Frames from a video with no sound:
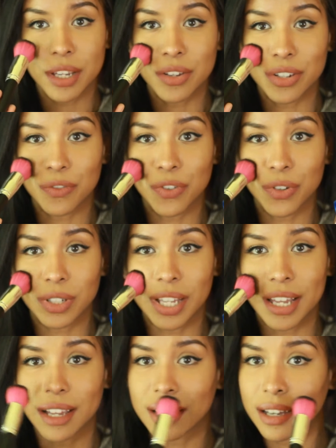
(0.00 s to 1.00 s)
I use it for
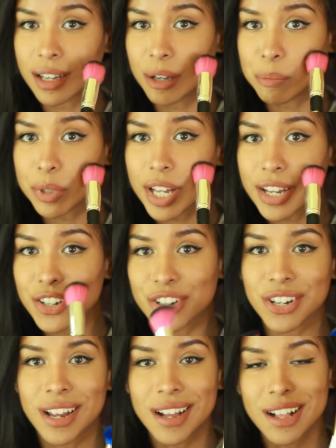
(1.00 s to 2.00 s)
like
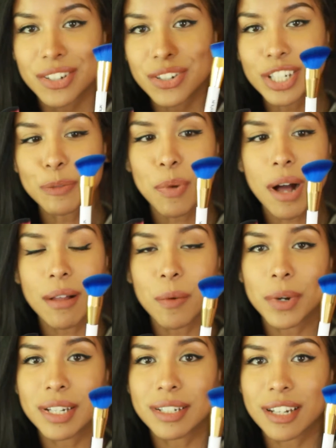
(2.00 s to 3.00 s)
blush, so this is
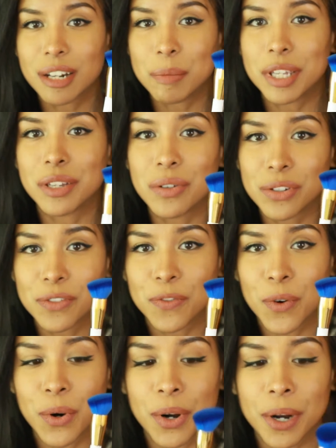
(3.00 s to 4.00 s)
probably what it's going to be used
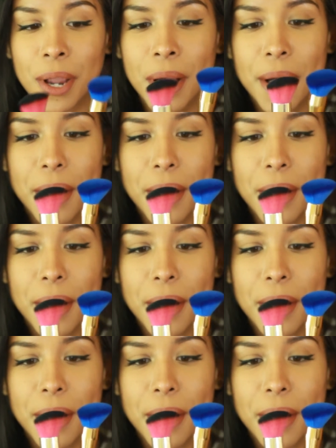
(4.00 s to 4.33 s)
for.